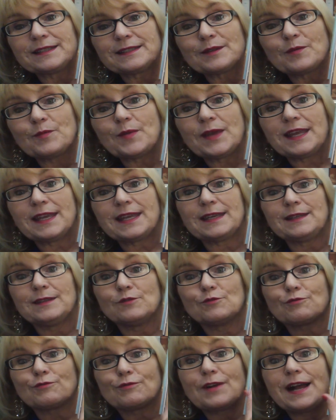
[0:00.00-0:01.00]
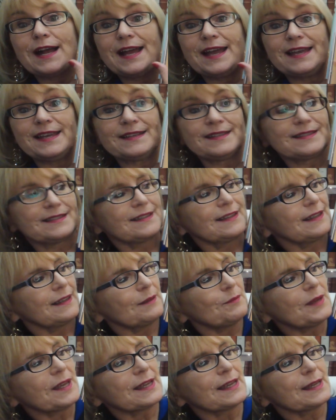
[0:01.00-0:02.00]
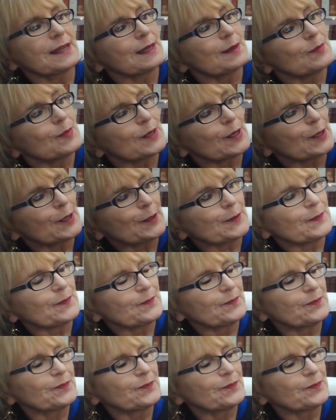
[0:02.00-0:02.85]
to make it rise and make it get bigger.